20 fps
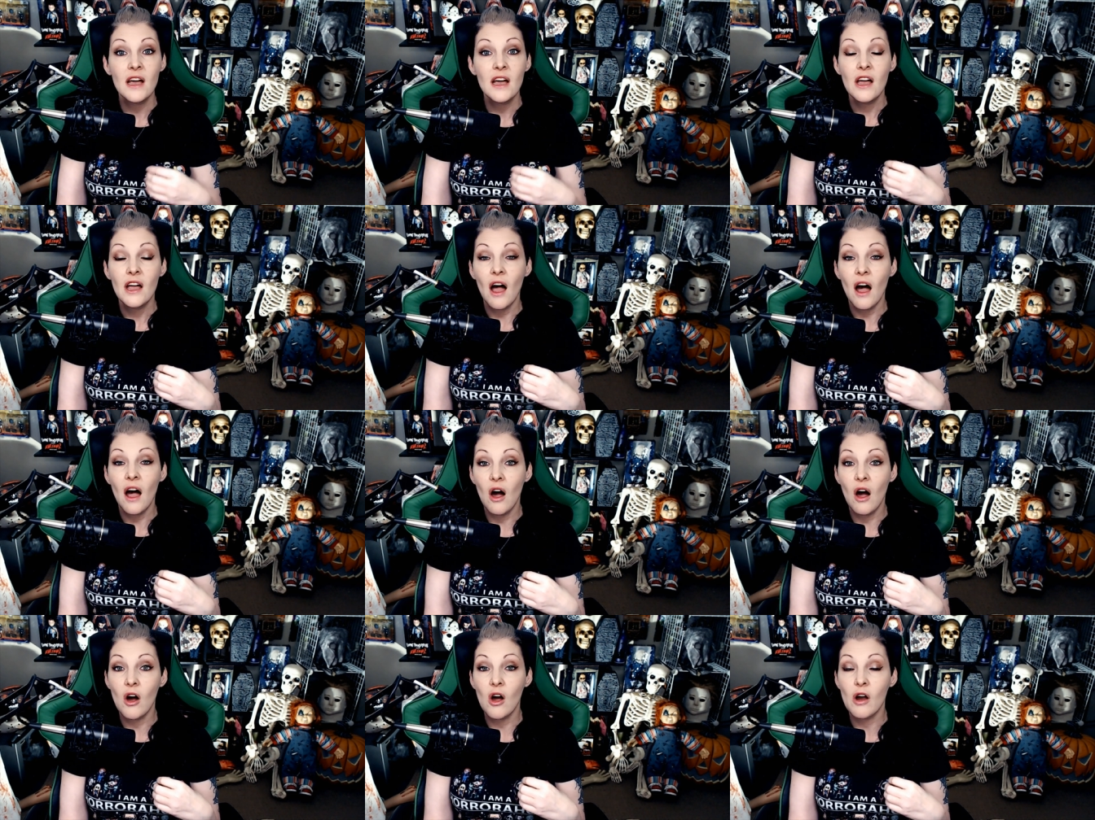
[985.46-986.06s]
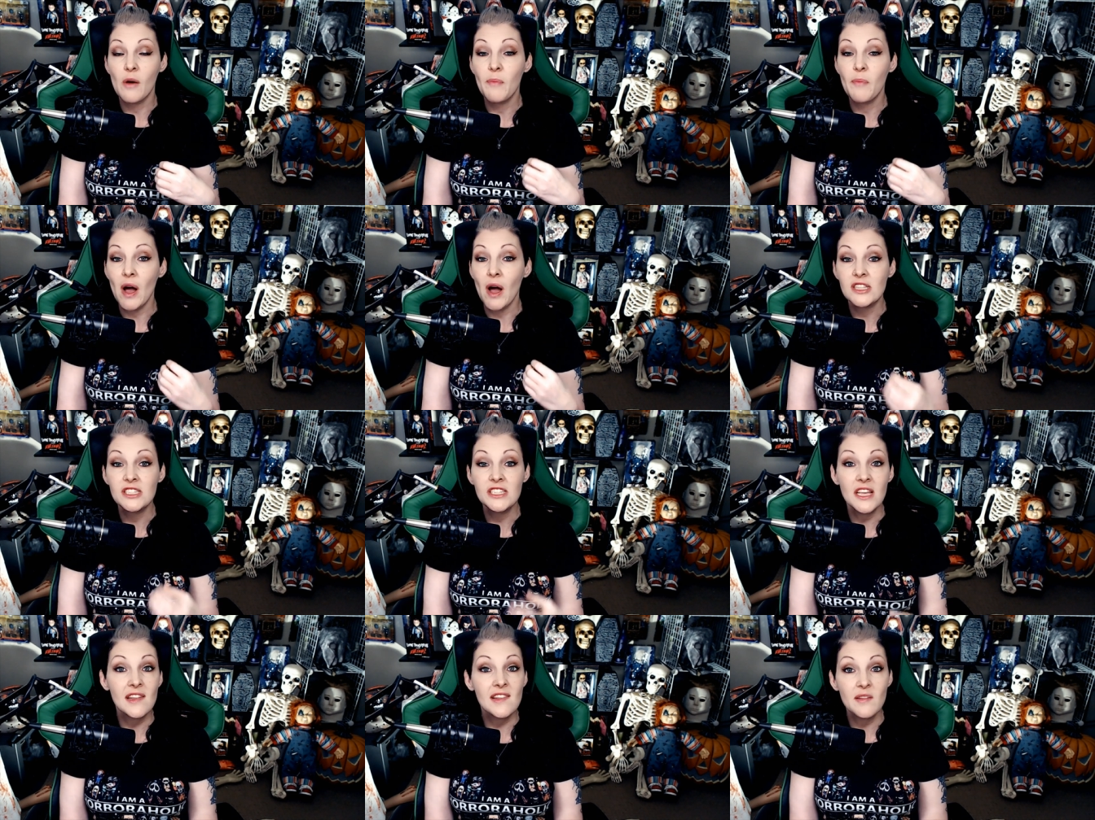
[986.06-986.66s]
or
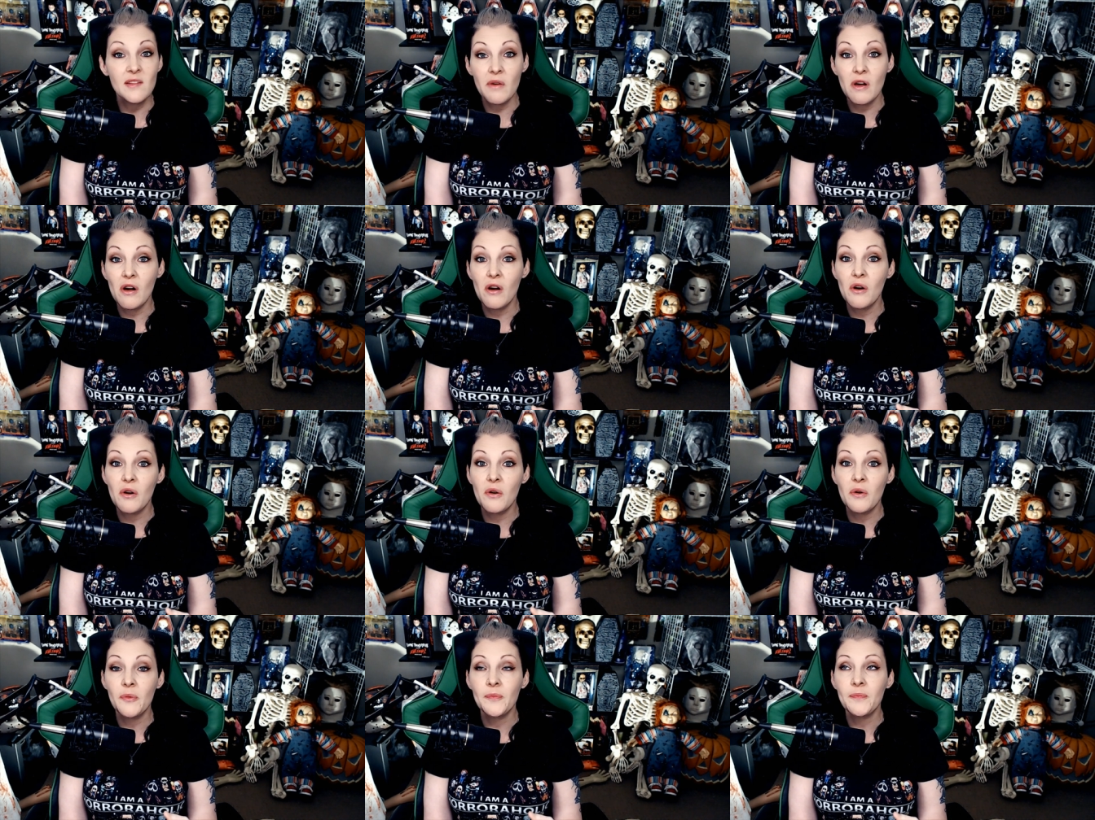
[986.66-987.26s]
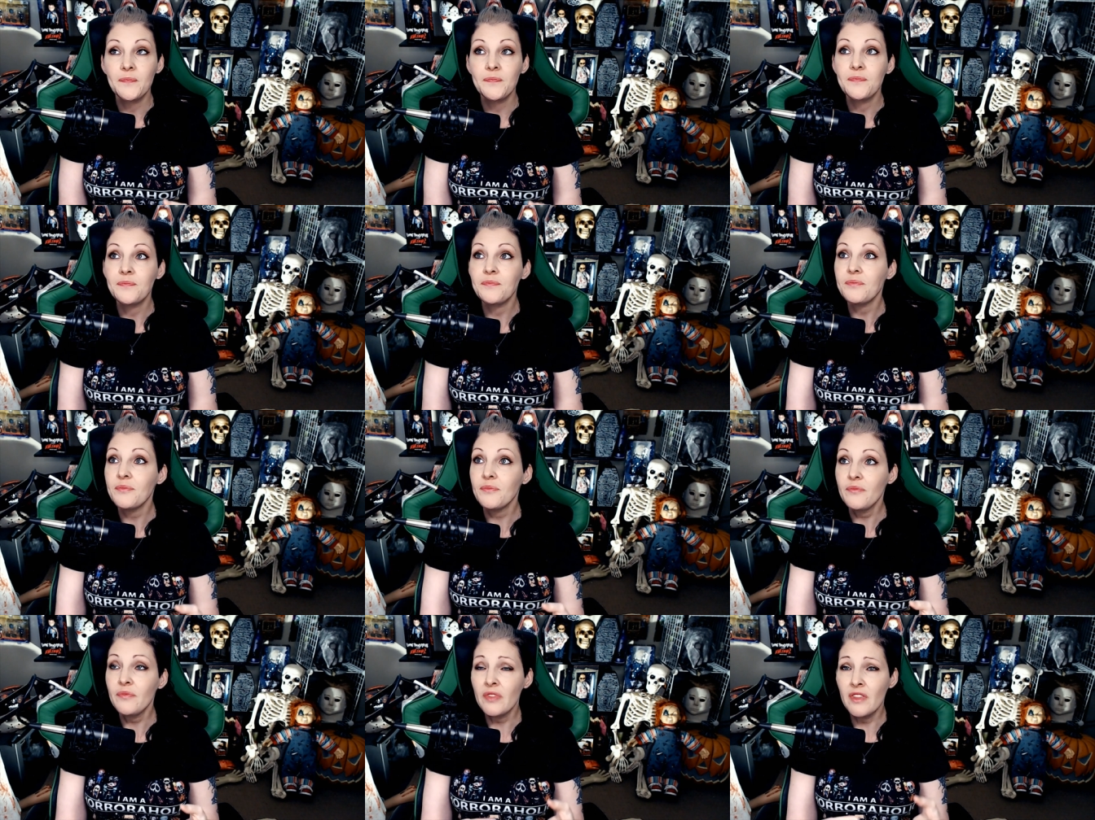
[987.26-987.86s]
Botisimo.
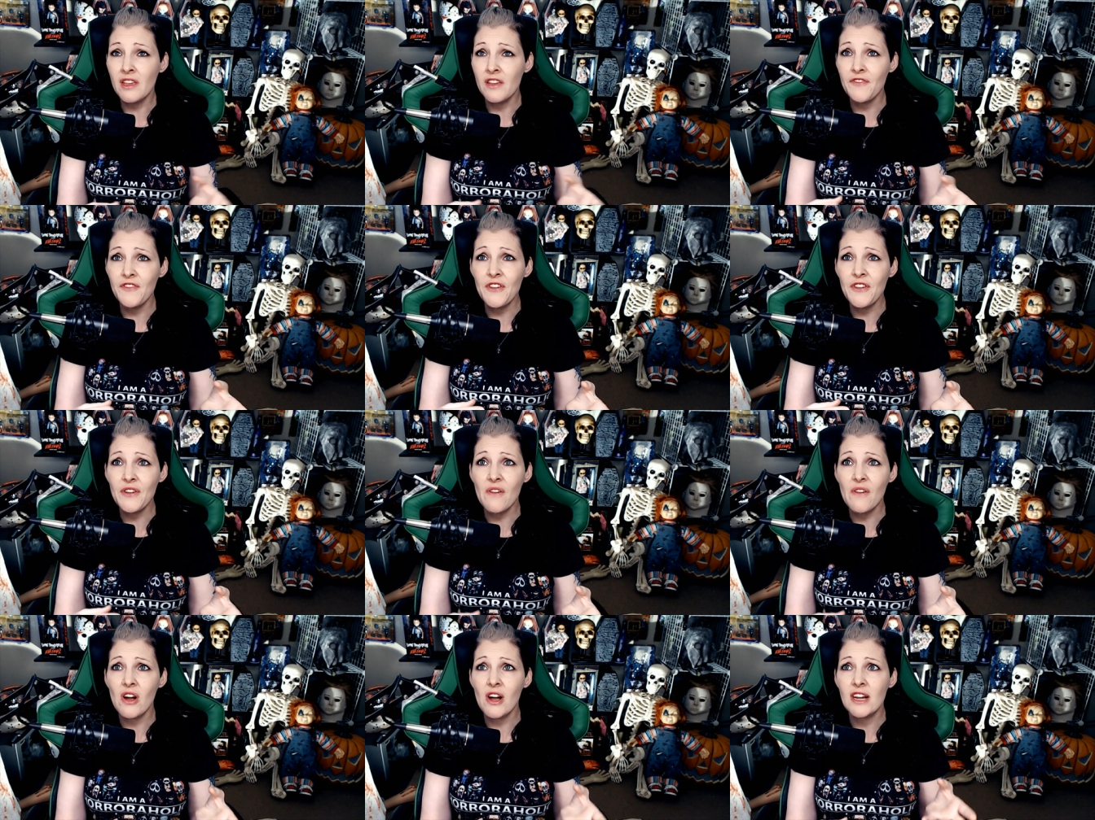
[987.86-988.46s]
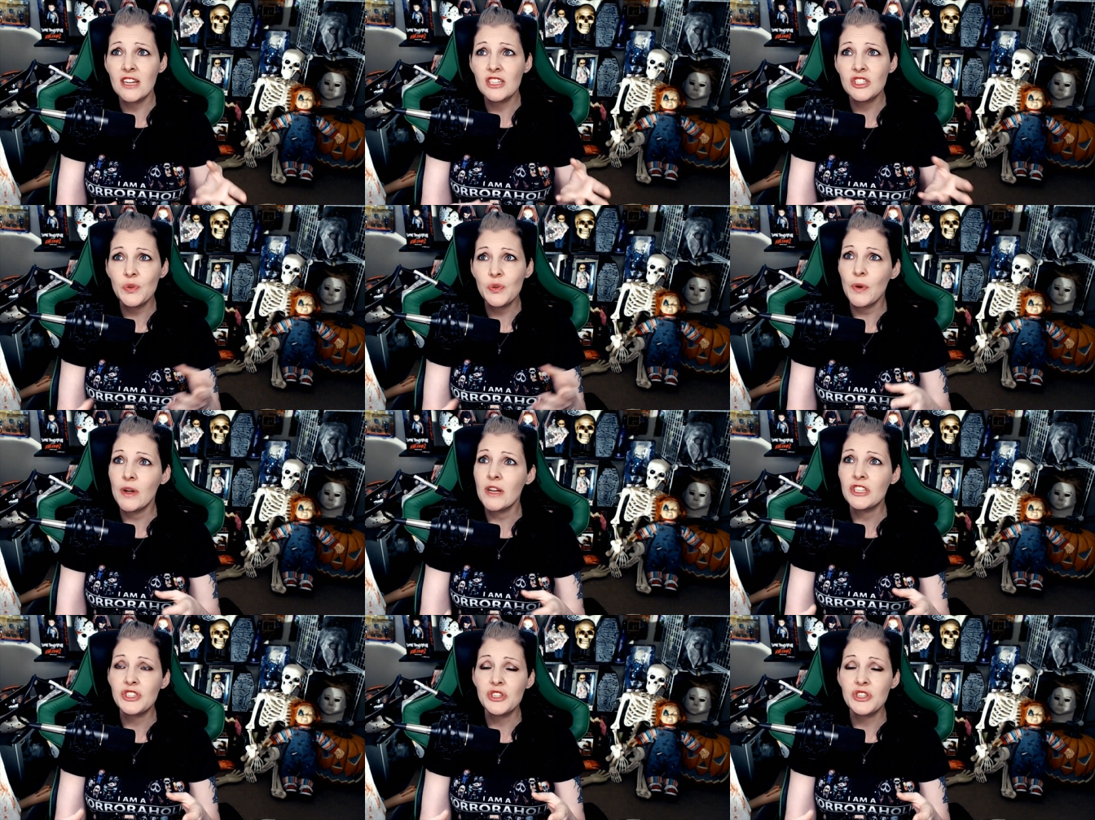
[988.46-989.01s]
If you're on Twitch,